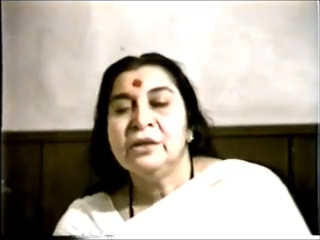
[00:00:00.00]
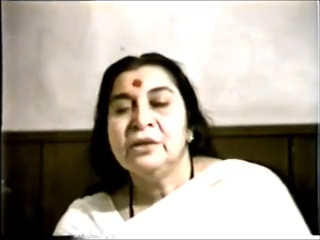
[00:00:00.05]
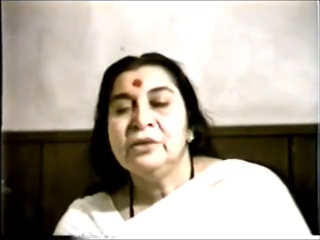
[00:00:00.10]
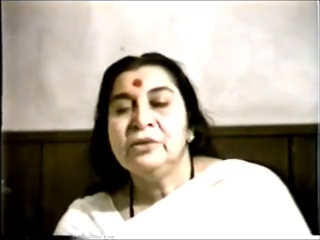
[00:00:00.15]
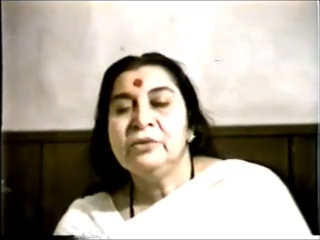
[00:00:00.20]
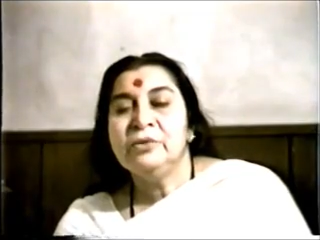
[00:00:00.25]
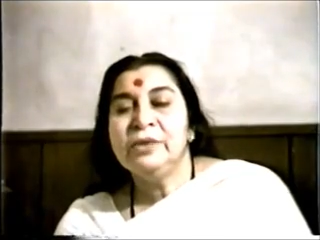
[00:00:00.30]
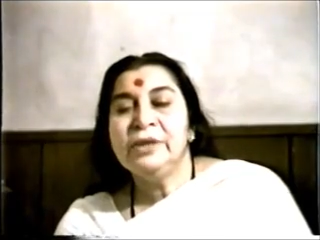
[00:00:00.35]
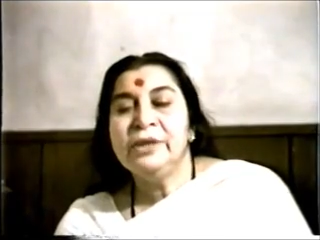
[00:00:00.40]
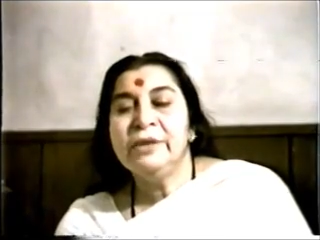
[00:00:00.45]

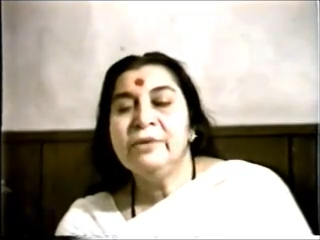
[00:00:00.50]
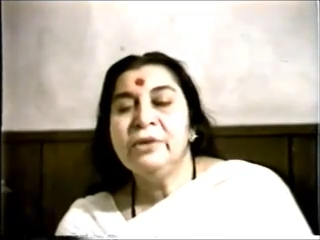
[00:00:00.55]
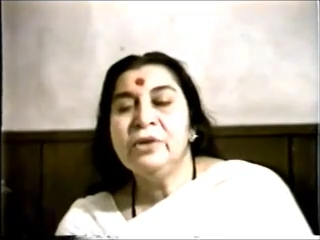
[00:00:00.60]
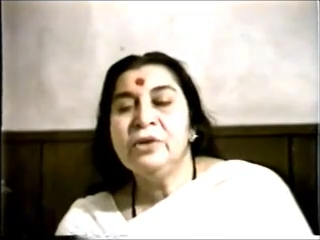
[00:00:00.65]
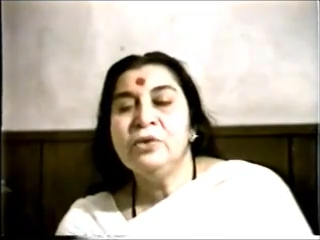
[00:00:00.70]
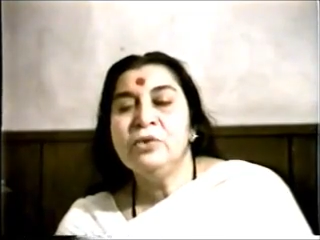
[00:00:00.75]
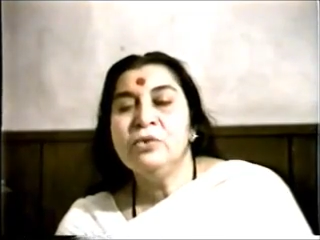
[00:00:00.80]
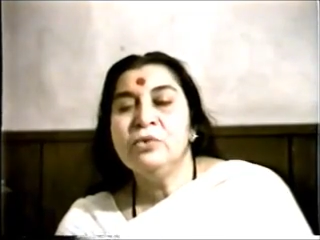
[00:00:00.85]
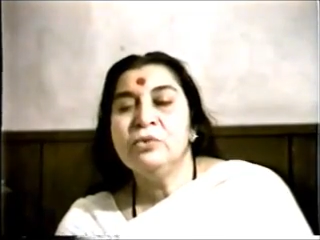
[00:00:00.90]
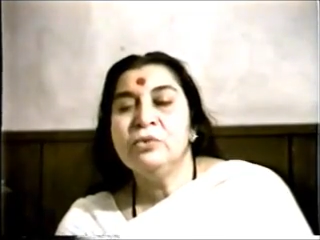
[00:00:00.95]
You will never
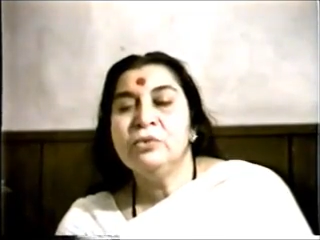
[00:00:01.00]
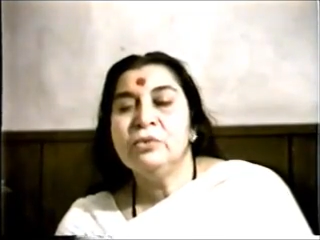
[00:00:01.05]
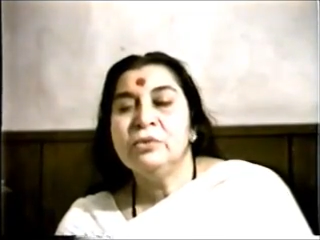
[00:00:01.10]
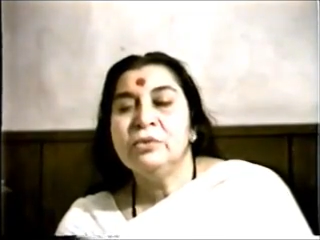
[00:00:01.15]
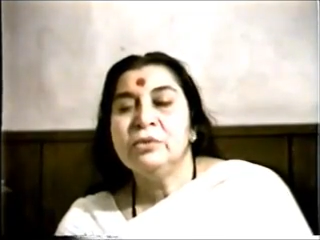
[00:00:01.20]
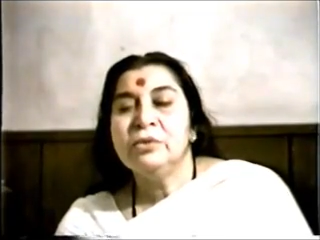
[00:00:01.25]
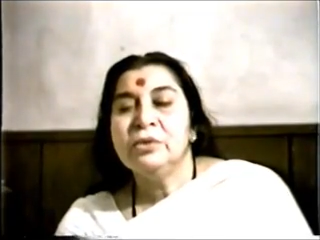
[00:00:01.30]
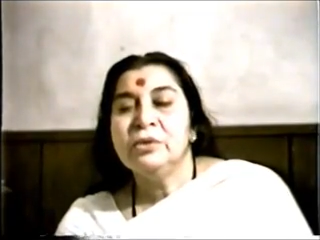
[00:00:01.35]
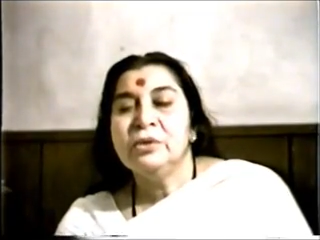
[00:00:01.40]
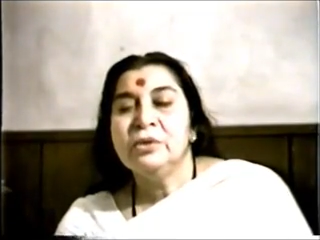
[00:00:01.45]
know
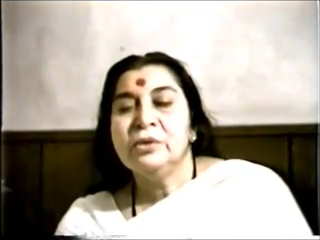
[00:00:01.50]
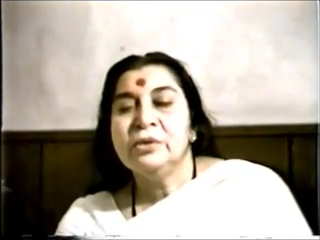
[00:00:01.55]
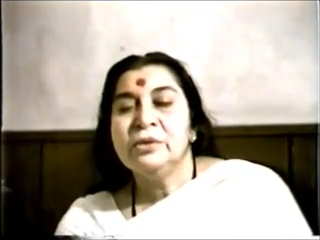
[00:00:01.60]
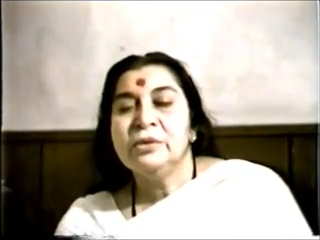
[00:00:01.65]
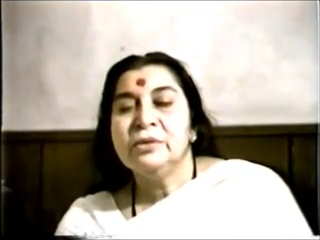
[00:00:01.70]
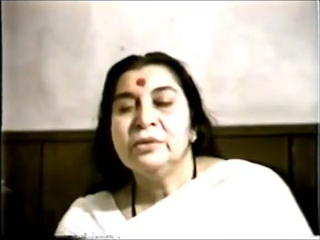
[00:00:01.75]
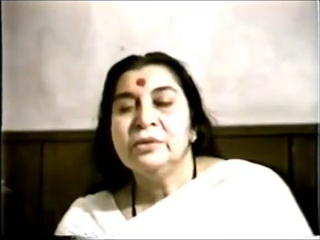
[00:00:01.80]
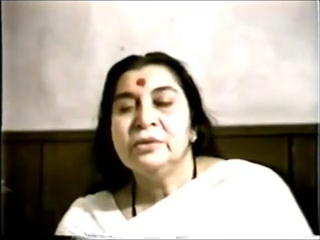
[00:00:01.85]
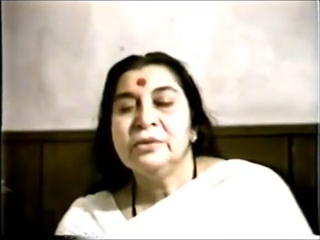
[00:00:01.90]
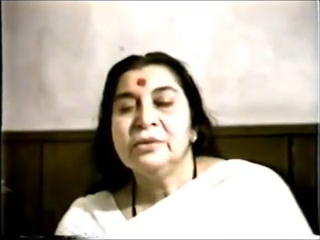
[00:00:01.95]

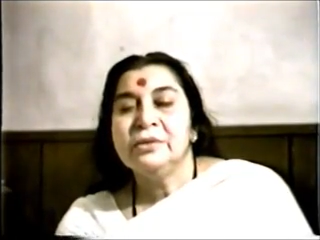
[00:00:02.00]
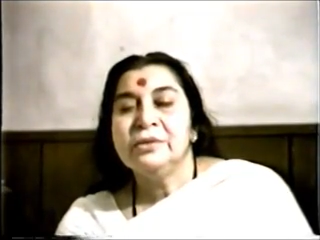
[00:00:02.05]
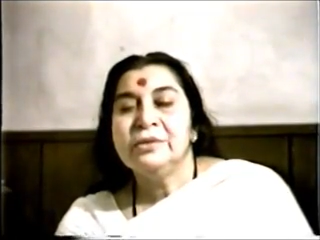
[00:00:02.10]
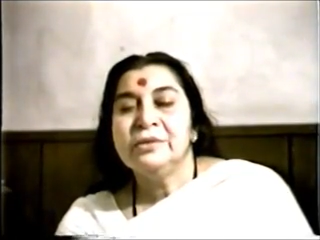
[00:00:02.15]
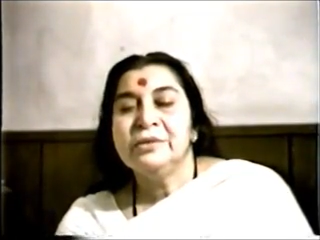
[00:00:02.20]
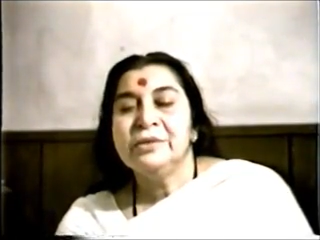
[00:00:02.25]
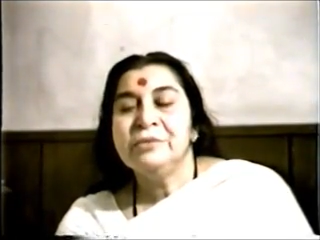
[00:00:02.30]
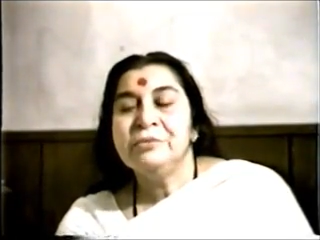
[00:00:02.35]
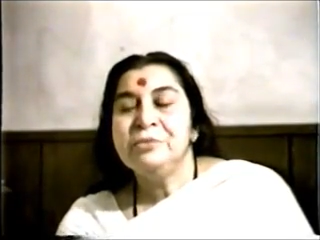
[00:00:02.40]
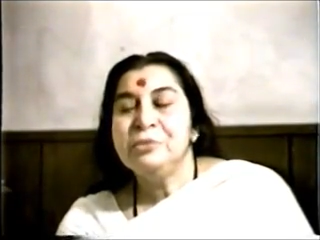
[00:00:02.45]

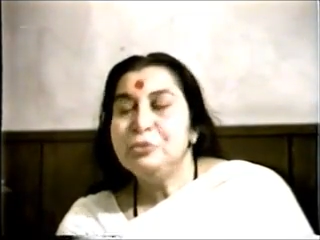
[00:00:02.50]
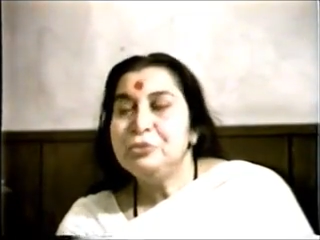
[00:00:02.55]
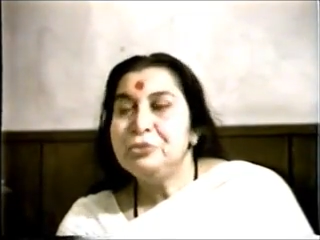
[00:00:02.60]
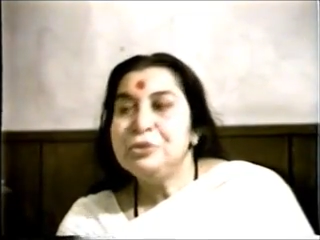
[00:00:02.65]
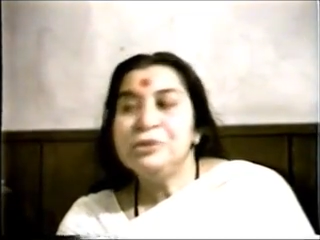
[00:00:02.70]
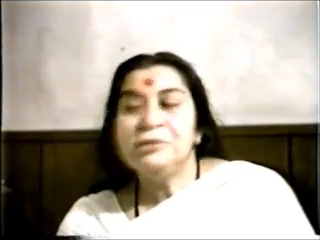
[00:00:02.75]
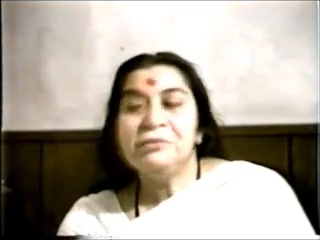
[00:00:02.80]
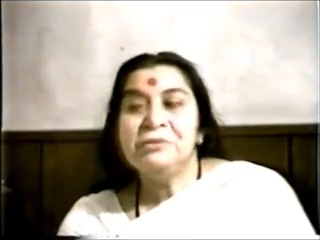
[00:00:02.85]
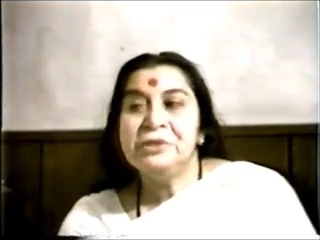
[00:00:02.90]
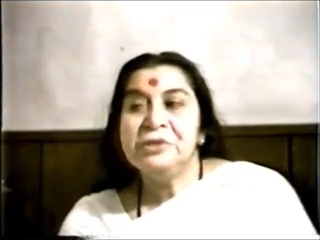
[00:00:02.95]
the
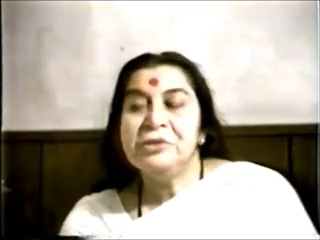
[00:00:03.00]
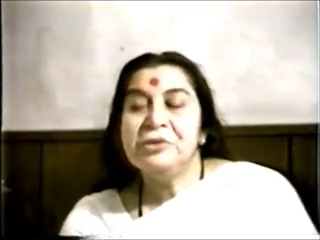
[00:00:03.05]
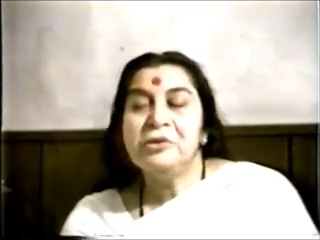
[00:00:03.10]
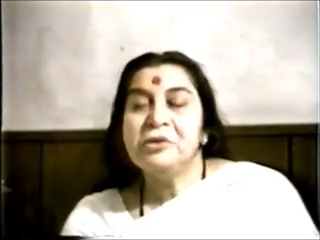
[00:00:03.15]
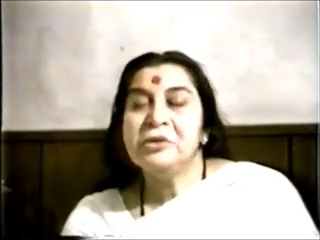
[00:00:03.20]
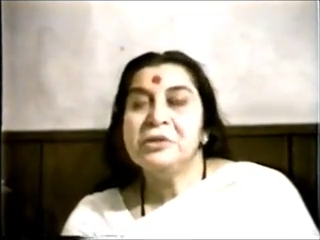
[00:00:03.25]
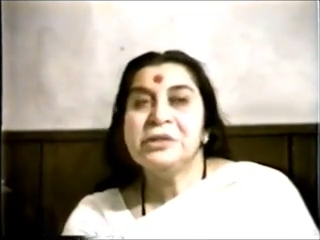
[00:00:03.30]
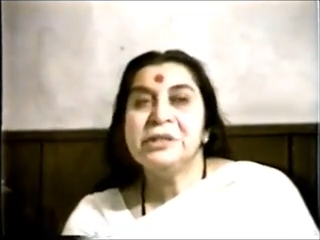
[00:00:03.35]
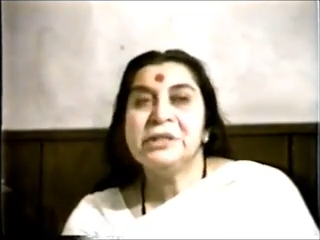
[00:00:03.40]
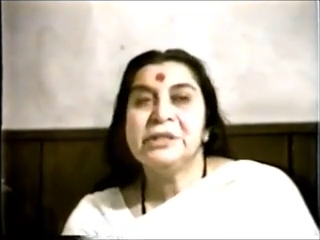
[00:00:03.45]
beauty of
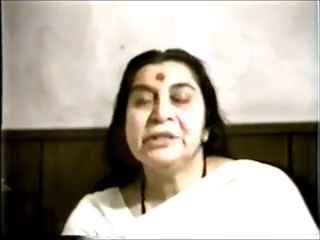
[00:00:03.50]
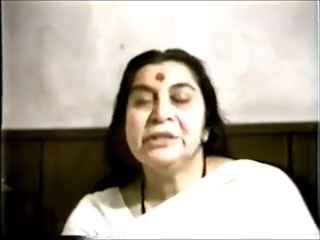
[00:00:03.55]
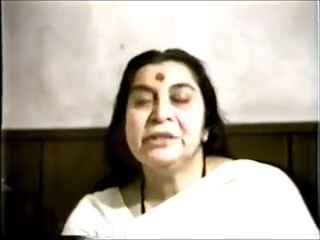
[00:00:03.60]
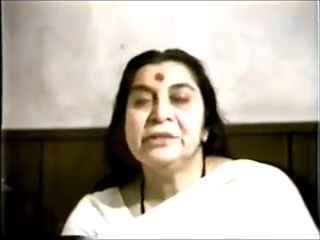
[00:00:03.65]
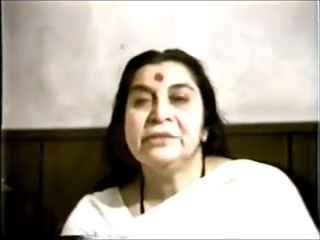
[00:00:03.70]
generosity